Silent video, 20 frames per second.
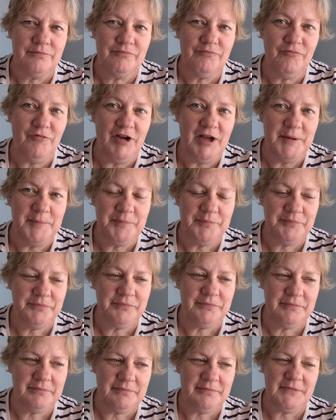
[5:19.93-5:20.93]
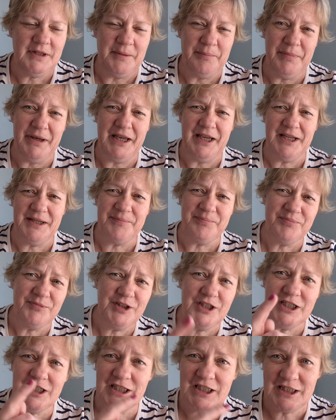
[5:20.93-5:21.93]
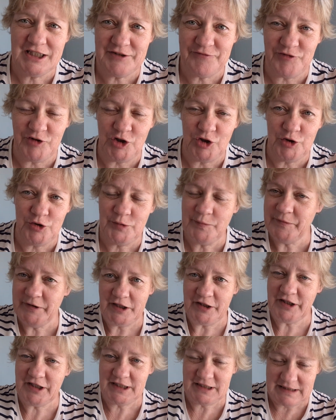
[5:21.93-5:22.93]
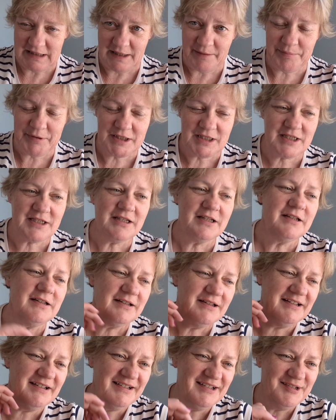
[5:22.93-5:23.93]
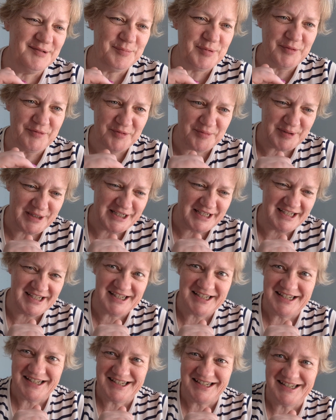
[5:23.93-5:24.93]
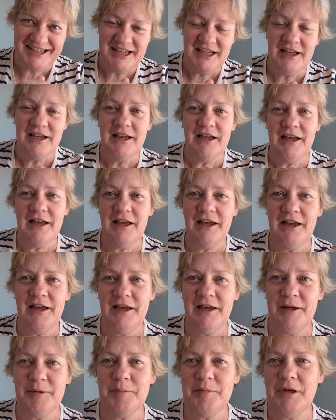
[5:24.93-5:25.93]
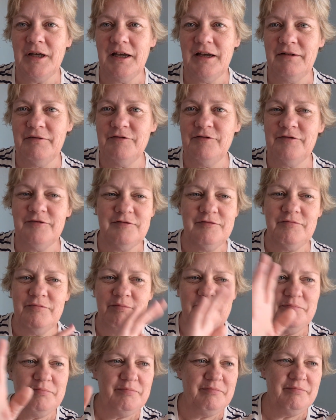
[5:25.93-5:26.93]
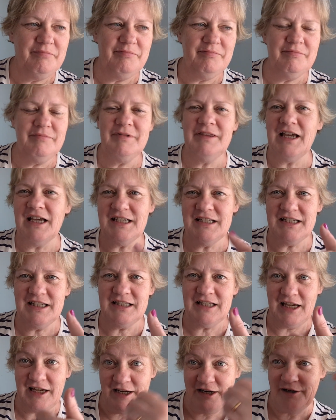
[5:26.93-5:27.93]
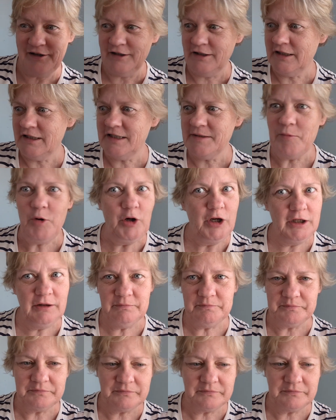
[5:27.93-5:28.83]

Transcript: Right, I'm back. For you, nothing's happened, but for me, I did that earlier this morning,